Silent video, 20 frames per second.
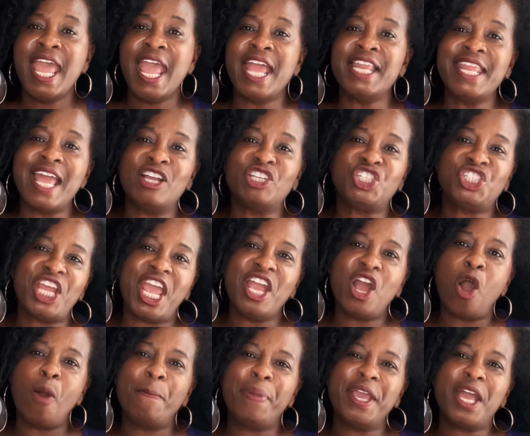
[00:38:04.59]
And now Shay
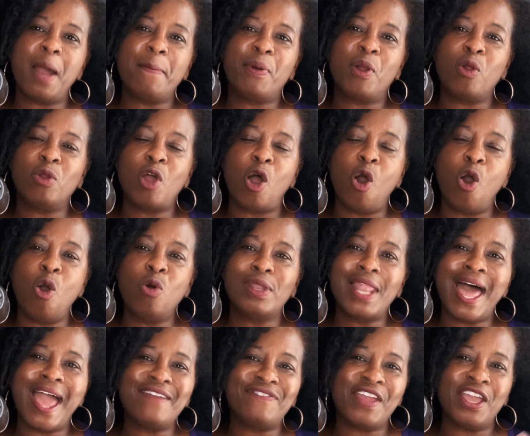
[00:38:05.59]
gonna pick up her whole
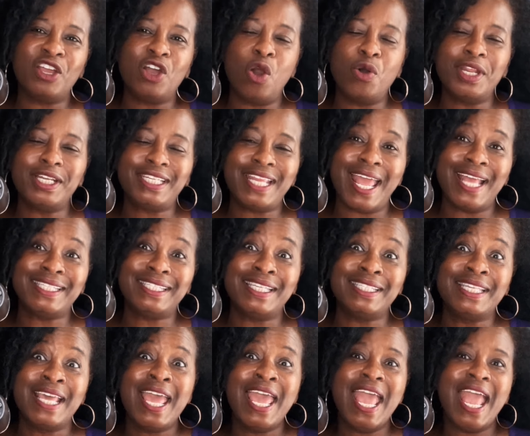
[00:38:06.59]
life and go to
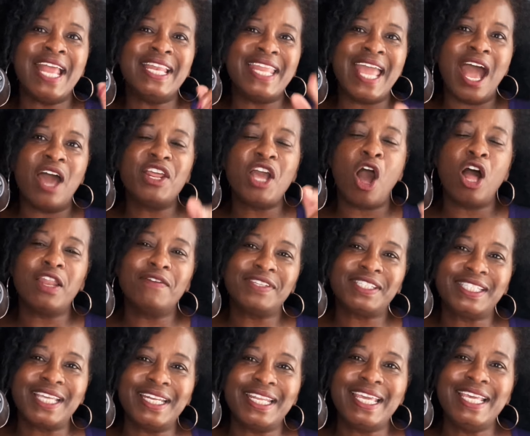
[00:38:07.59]
Texas. And now all of
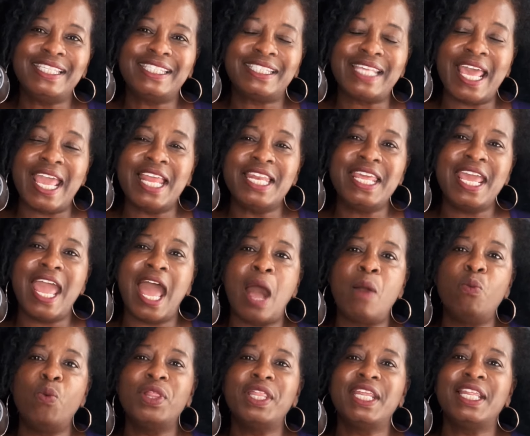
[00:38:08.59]
a sudden he's saying,
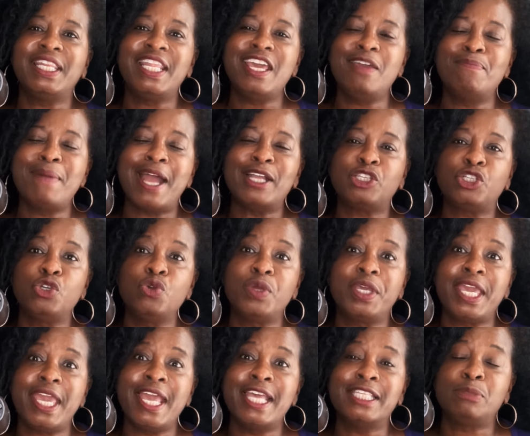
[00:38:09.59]
yeah, I'm willing to leave my
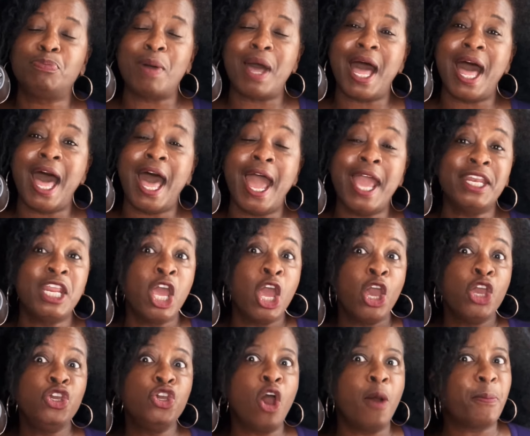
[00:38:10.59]
two kids behind,
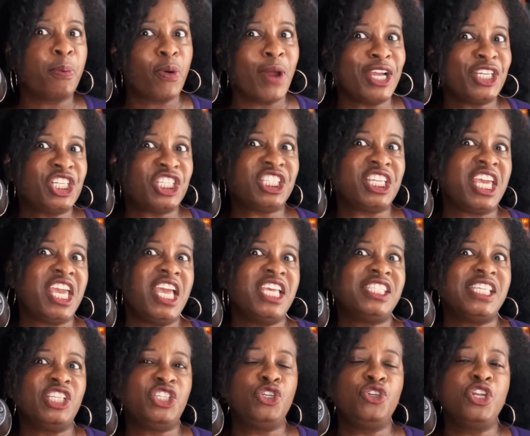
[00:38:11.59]
your precious
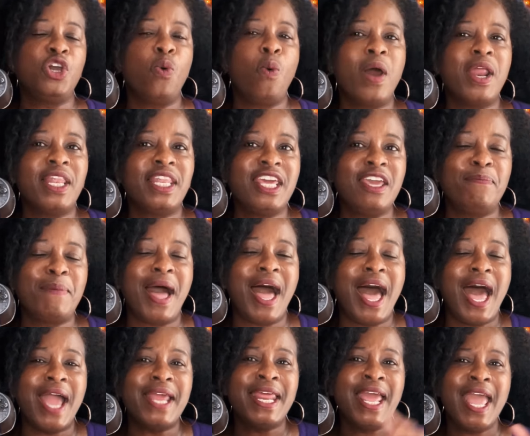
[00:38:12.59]
kids that you didn't want to leave
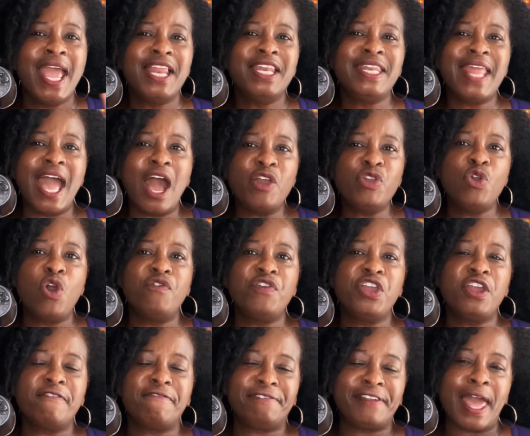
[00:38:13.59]
behind. Now you're
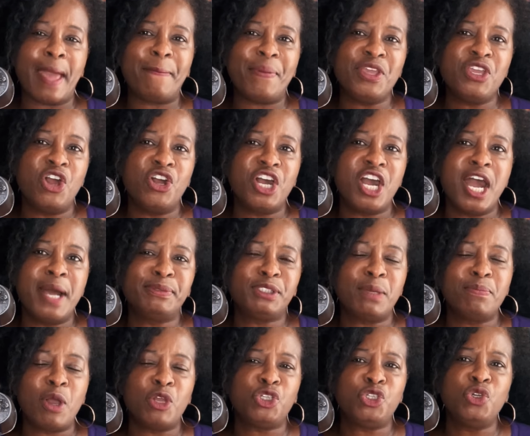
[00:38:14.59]
over here flapping your gums
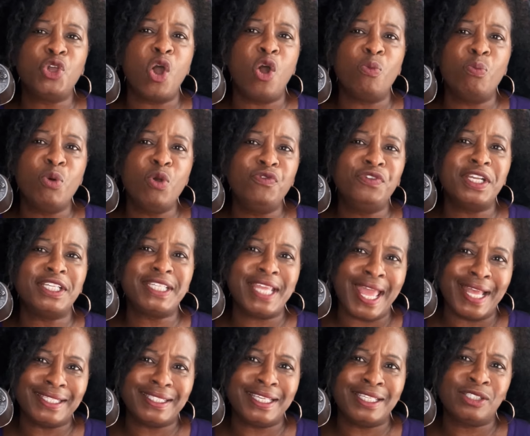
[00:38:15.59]
talking about you're gonna move to
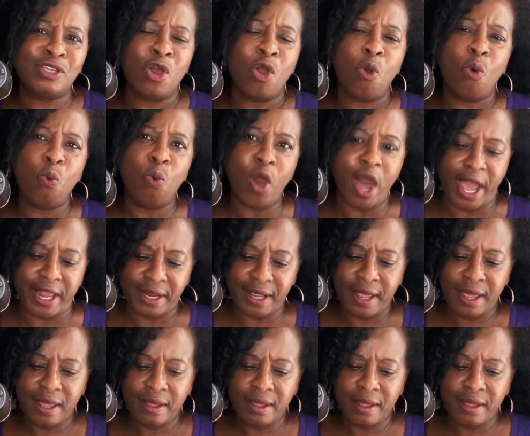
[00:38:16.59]
Texas. What?